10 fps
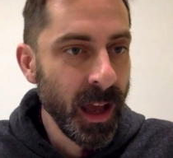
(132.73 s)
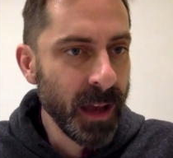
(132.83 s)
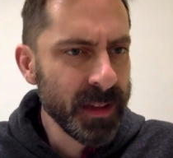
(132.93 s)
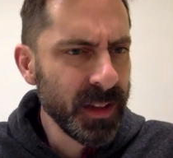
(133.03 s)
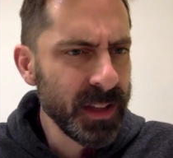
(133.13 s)

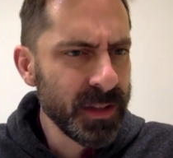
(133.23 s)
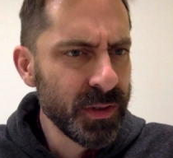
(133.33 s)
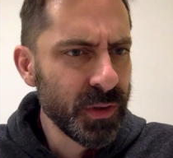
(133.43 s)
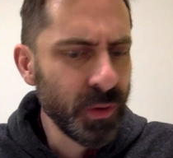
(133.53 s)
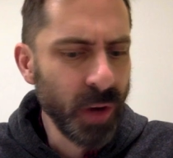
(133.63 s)
So let's
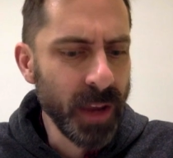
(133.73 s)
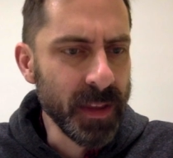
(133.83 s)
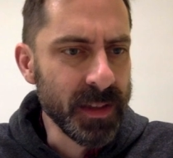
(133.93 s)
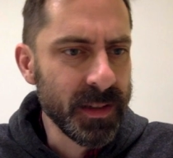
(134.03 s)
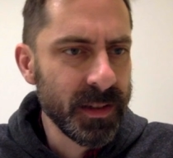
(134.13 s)
try
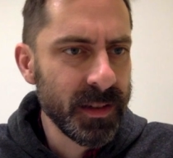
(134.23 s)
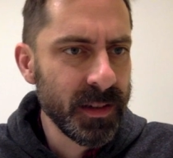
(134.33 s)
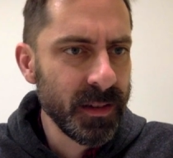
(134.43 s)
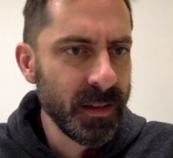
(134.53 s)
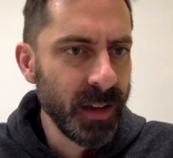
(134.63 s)

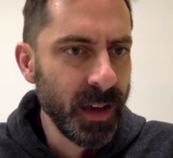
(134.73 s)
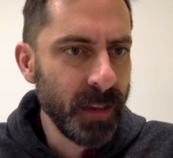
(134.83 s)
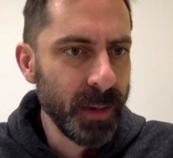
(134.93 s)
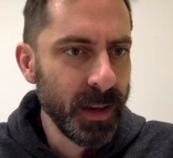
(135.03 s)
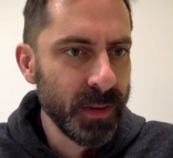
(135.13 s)
this.
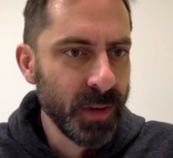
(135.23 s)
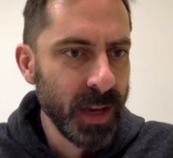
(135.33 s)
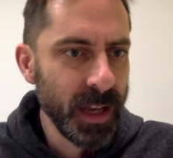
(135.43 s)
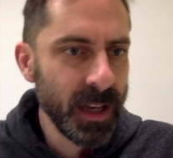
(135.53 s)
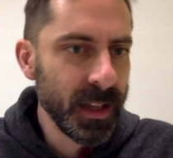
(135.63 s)
I'm going to try
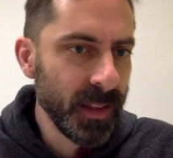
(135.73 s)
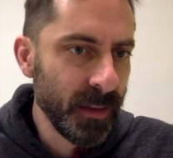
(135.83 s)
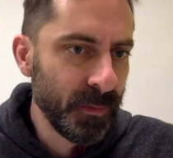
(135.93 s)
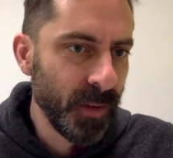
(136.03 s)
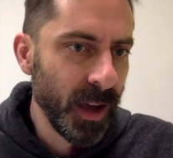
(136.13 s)
editing
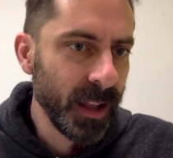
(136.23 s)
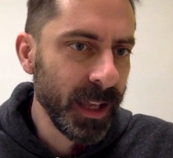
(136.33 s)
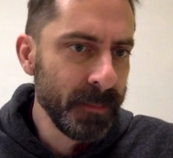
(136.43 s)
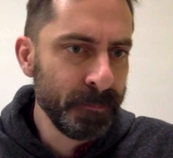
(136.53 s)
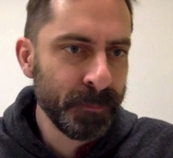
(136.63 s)
that file
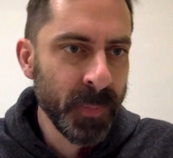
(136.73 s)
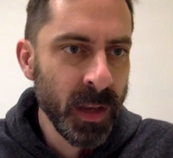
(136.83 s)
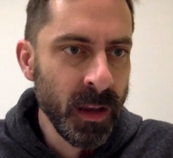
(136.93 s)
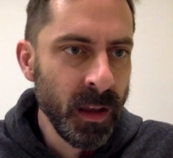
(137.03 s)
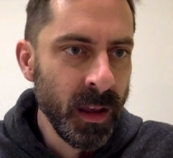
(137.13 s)
again,
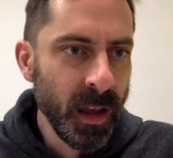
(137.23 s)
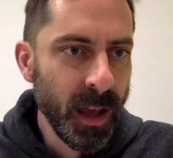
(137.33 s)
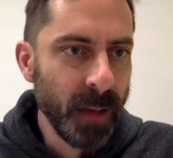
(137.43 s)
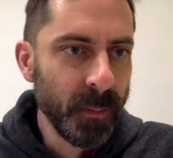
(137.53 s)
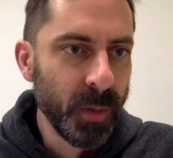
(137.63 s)

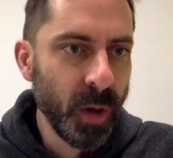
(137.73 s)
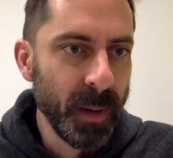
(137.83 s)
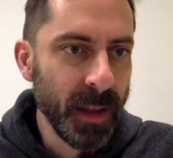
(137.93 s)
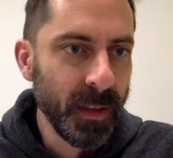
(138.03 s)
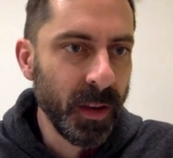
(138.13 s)

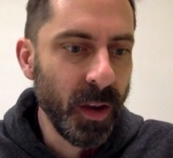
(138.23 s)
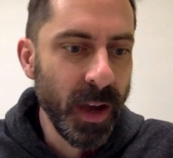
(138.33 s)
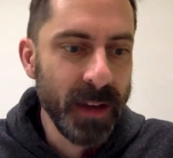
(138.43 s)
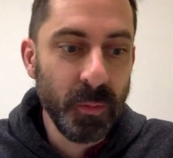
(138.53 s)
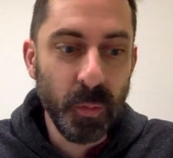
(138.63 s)
comment out the
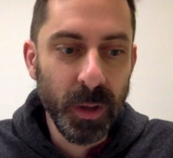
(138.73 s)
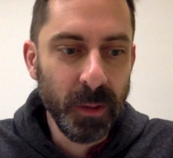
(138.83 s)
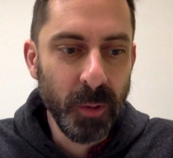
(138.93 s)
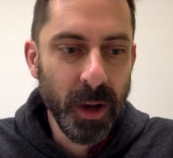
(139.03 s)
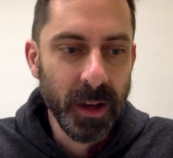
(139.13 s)
line. Will
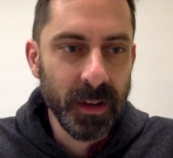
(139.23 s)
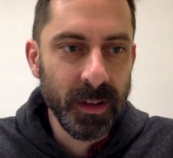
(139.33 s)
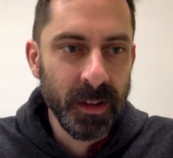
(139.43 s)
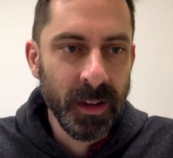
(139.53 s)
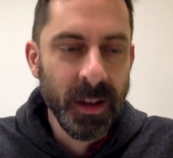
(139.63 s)
it
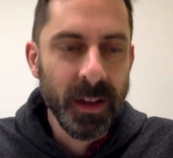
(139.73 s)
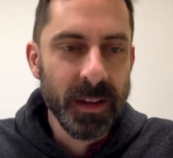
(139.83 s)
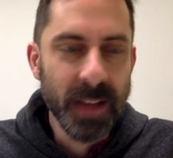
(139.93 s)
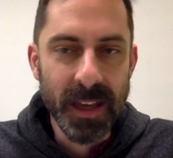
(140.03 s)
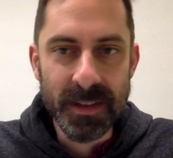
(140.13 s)
work?
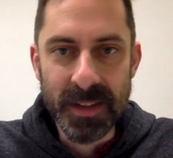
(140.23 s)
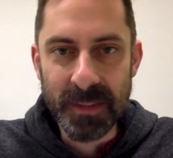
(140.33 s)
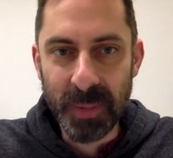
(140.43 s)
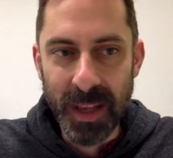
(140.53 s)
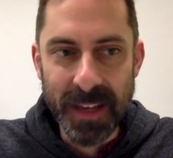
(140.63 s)
Yes,
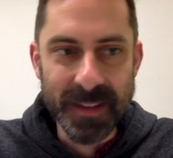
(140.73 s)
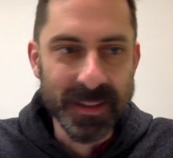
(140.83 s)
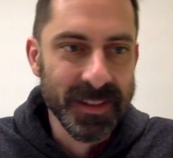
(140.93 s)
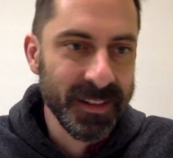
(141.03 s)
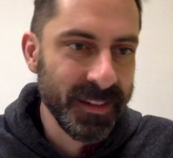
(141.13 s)
it
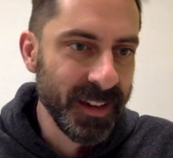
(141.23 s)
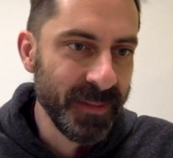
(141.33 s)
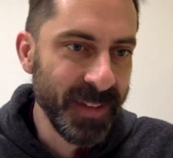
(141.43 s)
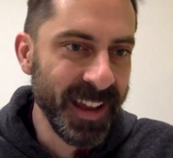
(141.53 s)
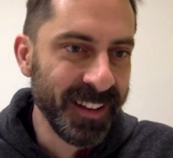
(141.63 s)
blends.
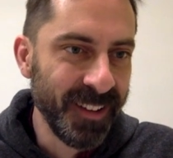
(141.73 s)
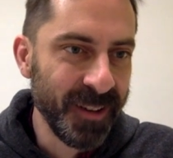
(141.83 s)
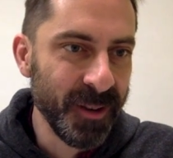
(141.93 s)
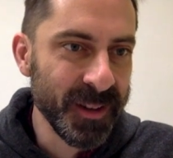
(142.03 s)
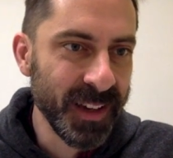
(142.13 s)
And
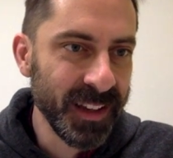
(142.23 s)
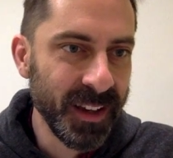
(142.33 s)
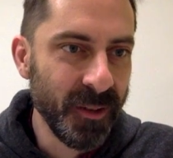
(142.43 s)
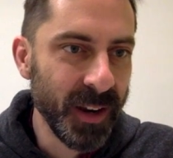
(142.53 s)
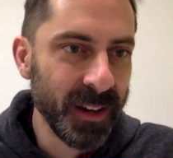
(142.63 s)
likewise, I
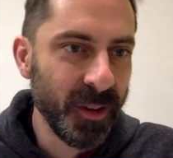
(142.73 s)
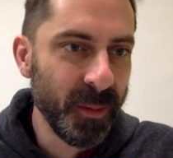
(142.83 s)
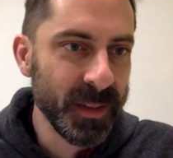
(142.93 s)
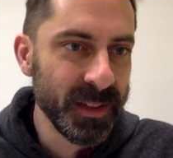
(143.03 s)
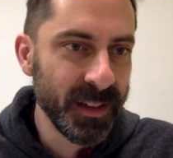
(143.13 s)
can go and
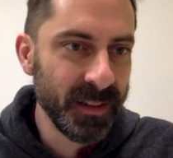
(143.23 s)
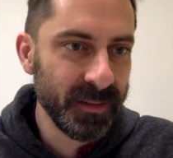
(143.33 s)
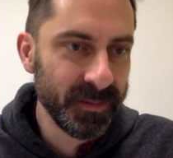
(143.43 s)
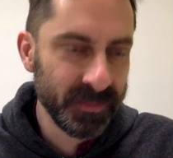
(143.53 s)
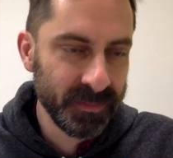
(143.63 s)
uncomment it.
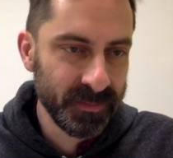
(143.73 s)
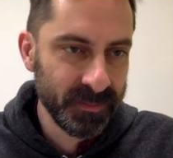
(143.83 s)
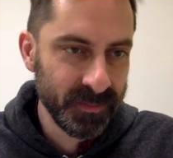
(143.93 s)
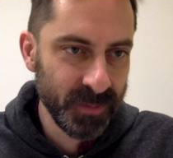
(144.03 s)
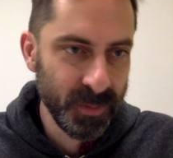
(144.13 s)

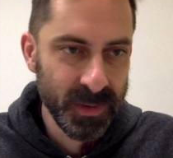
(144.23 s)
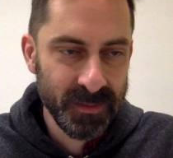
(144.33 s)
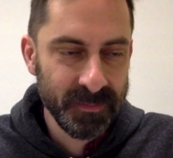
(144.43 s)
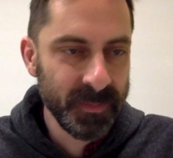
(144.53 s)
Oops.